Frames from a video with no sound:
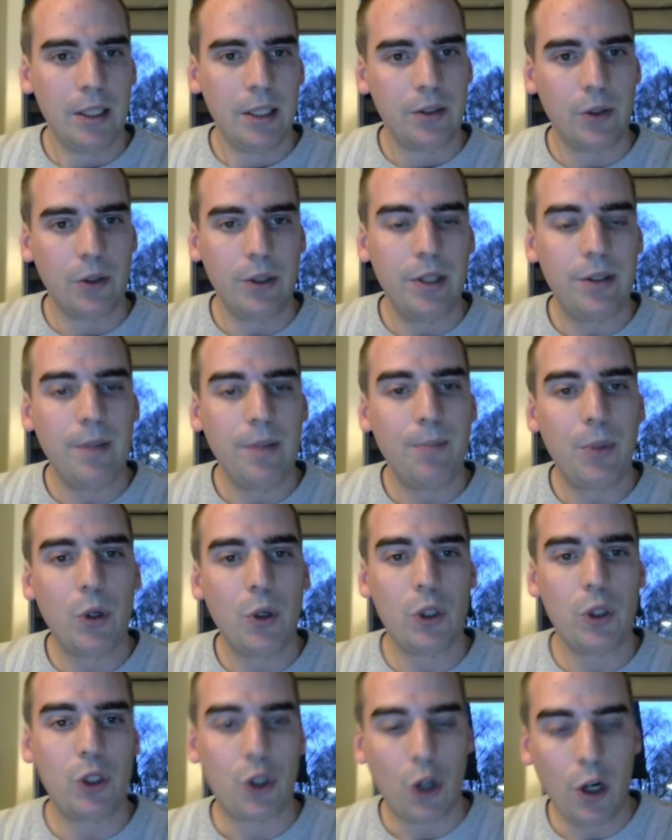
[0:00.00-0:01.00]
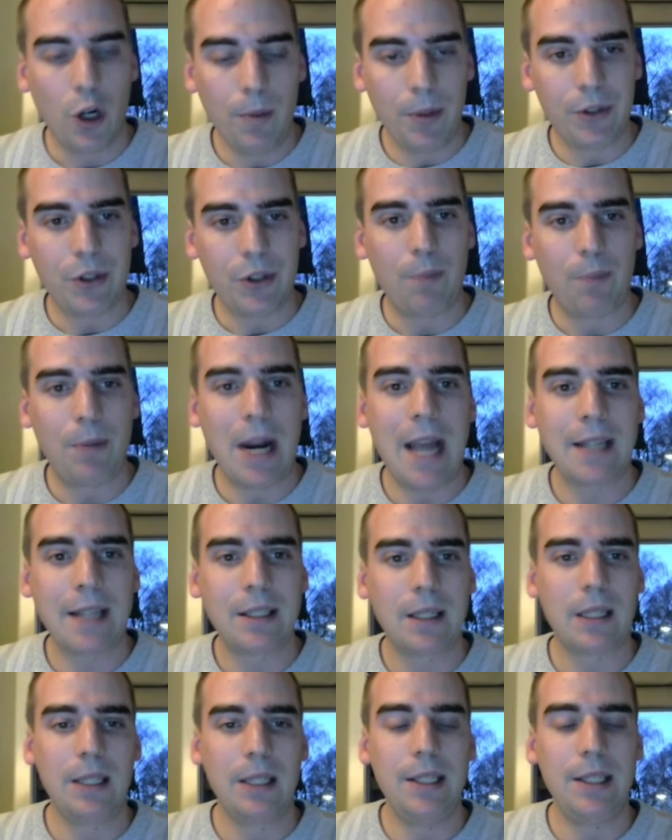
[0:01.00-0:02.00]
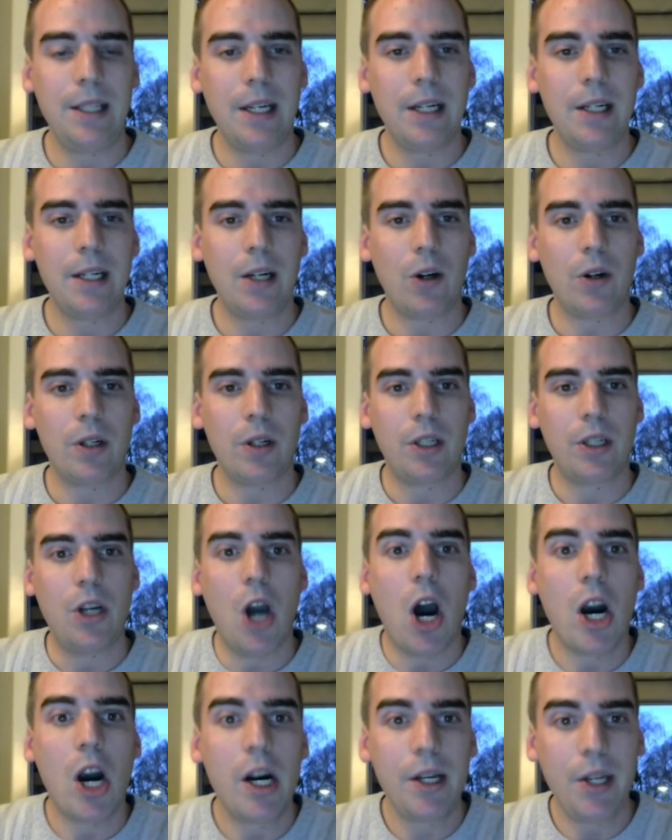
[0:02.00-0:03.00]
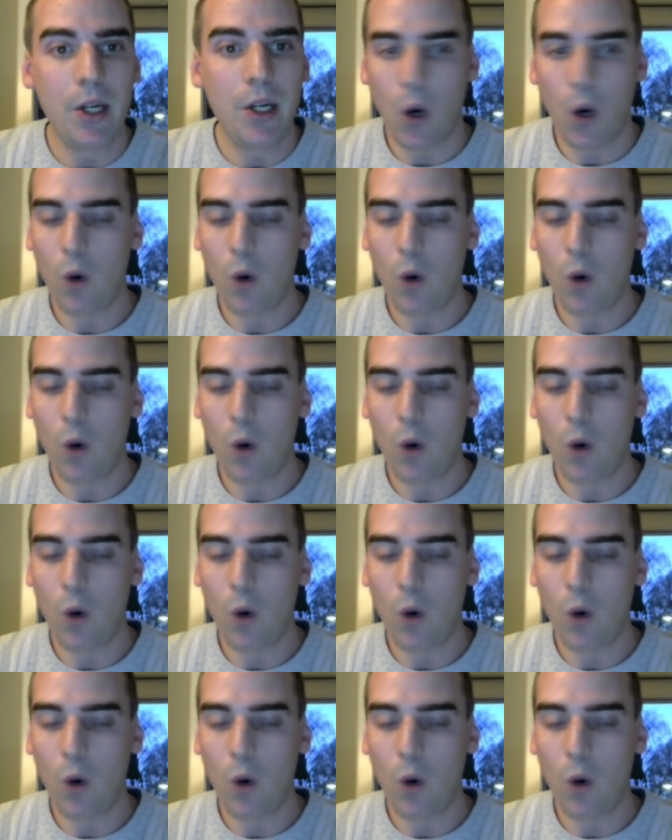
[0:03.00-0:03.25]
So these Imperial Germans are practically there guarding